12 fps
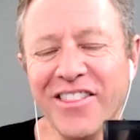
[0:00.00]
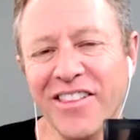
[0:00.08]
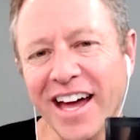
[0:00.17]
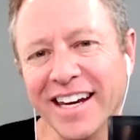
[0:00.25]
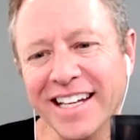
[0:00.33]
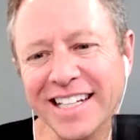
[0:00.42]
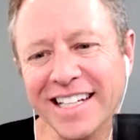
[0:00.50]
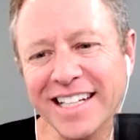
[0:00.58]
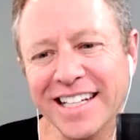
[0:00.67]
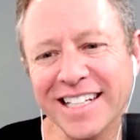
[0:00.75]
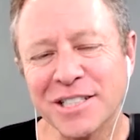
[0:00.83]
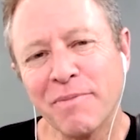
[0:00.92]
And that
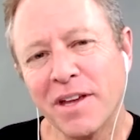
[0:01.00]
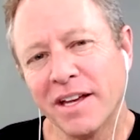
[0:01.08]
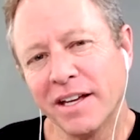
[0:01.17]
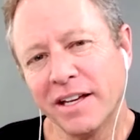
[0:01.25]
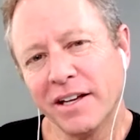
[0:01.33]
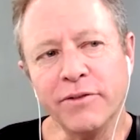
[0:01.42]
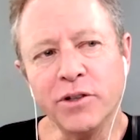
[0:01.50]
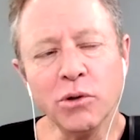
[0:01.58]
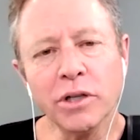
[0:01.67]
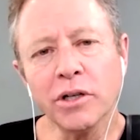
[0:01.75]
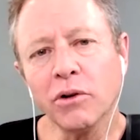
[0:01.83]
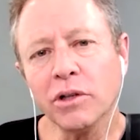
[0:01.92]
is, if
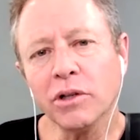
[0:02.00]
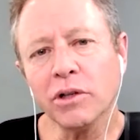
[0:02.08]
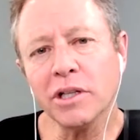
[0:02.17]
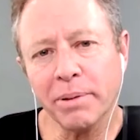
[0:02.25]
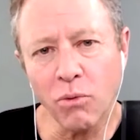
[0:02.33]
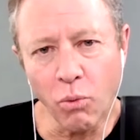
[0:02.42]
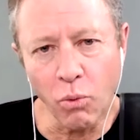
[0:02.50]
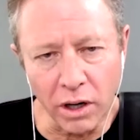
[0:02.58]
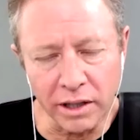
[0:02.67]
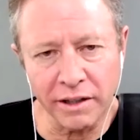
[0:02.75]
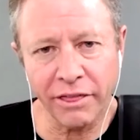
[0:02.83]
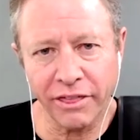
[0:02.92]
you could only pick
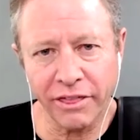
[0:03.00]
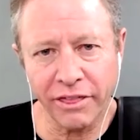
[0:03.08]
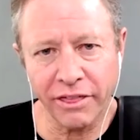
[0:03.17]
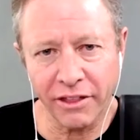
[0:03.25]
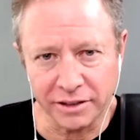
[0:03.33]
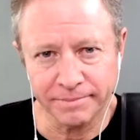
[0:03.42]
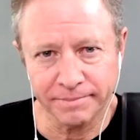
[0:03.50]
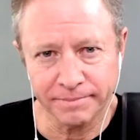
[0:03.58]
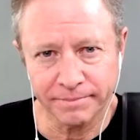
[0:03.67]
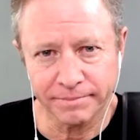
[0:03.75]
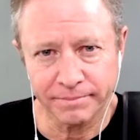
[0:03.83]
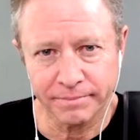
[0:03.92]
one thing,
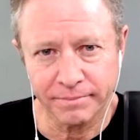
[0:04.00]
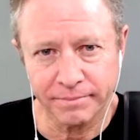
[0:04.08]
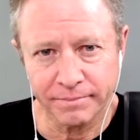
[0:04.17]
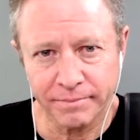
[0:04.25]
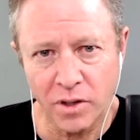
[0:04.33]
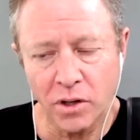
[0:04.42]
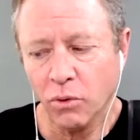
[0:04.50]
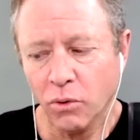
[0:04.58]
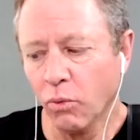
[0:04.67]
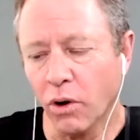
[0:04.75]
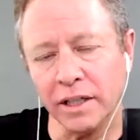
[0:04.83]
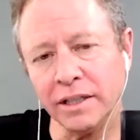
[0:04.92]

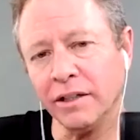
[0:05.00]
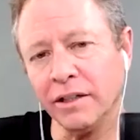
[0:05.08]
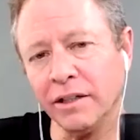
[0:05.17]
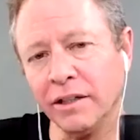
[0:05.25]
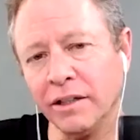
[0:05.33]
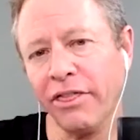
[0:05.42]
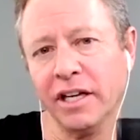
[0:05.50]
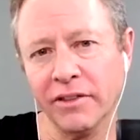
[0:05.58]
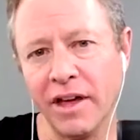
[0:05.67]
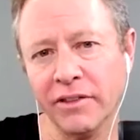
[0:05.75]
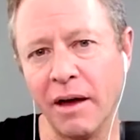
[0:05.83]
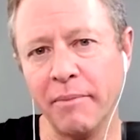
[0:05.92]
one
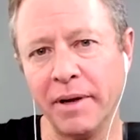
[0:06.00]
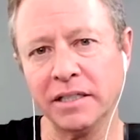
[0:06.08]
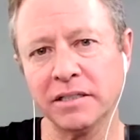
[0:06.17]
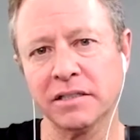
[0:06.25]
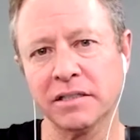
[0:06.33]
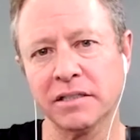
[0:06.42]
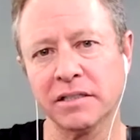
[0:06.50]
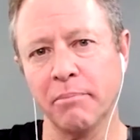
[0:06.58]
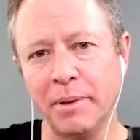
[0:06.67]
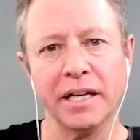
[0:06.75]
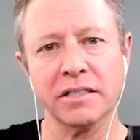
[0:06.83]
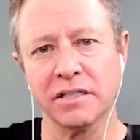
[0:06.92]
thing that makes the
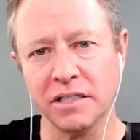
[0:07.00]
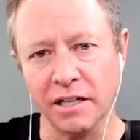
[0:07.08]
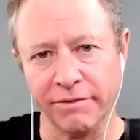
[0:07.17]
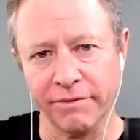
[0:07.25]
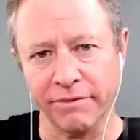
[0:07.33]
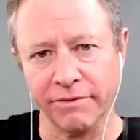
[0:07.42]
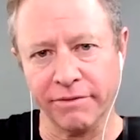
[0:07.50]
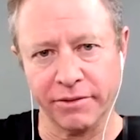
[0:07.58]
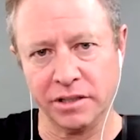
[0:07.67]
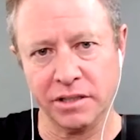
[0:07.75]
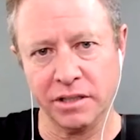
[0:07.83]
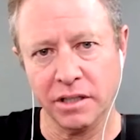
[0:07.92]
biggest
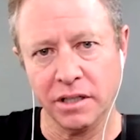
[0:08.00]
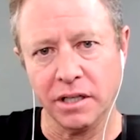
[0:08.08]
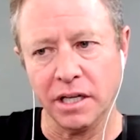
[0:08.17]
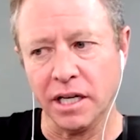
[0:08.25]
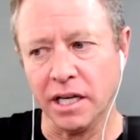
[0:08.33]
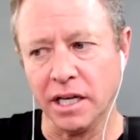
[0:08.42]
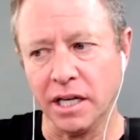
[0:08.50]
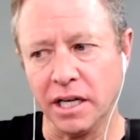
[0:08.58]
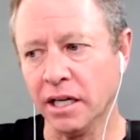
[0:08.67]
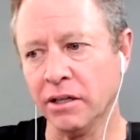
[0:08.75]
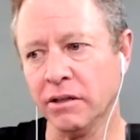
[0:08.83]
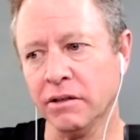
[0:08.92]
difference
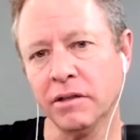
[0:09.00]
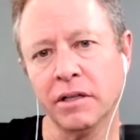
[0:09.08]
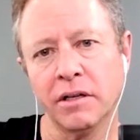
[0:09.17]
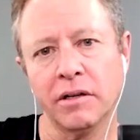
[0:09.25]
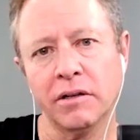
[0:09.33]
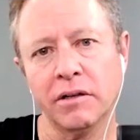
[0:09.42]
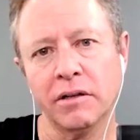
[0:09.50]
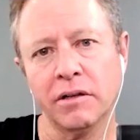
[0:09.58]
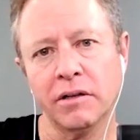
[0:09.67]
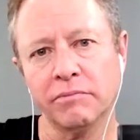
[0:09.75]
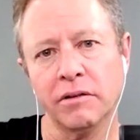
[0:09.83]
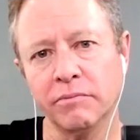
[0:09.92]
in
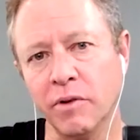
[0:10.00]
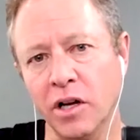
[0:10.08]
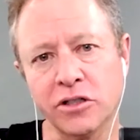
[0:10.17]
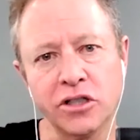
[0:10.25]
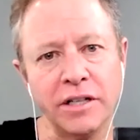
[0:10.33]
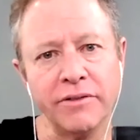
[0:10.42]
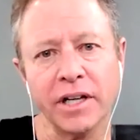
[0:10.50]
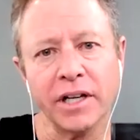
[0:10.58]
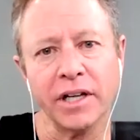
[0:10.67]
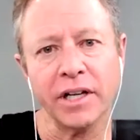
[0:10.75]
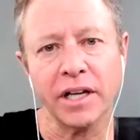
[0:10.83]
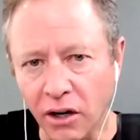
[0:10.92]
achieving
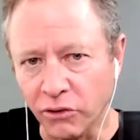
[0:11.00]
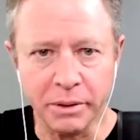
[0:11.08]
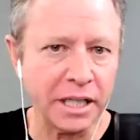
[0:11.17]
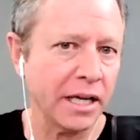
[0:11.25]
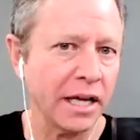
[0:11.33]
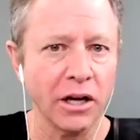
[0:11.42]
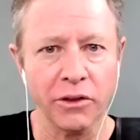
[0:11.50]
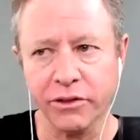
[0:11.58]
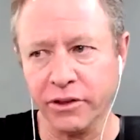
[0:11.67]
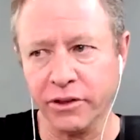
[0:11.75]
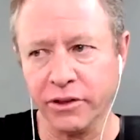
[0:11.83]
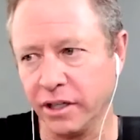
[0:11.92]
health, being
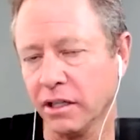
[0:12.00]
healthy,